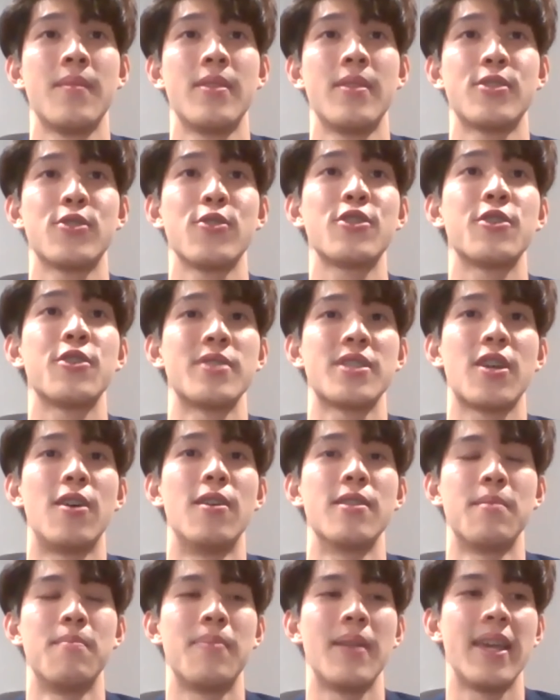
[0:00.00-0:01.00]
So she was
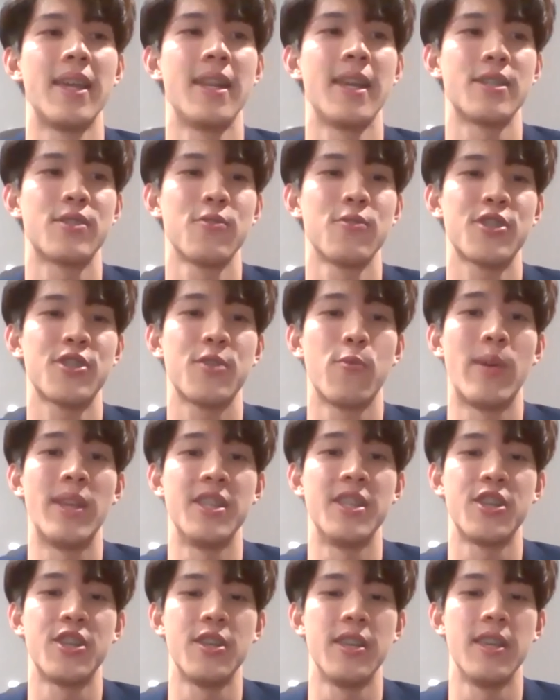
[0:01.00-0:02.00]
contemplating. So when
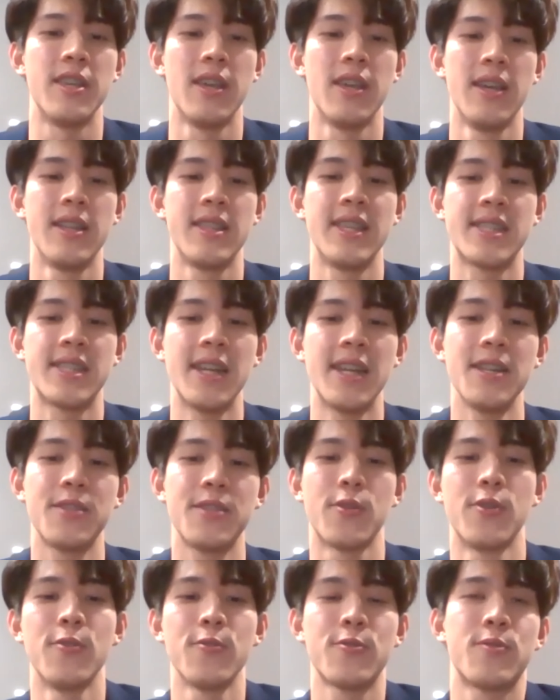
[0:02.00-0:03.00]
she decided to
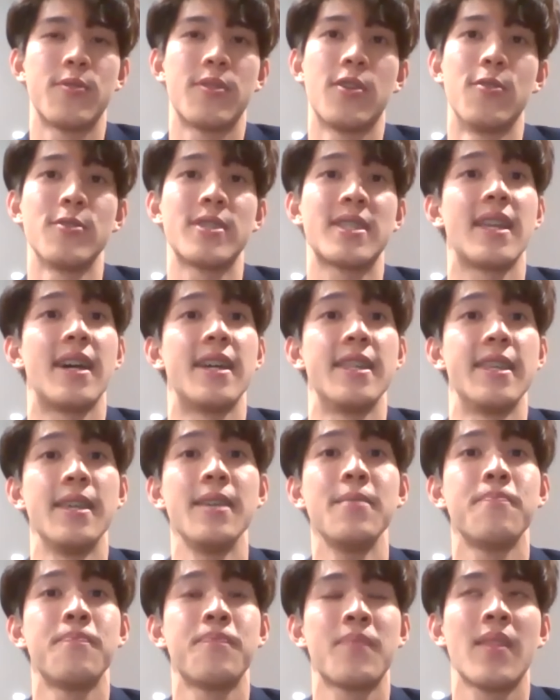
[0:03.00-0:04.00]
go study,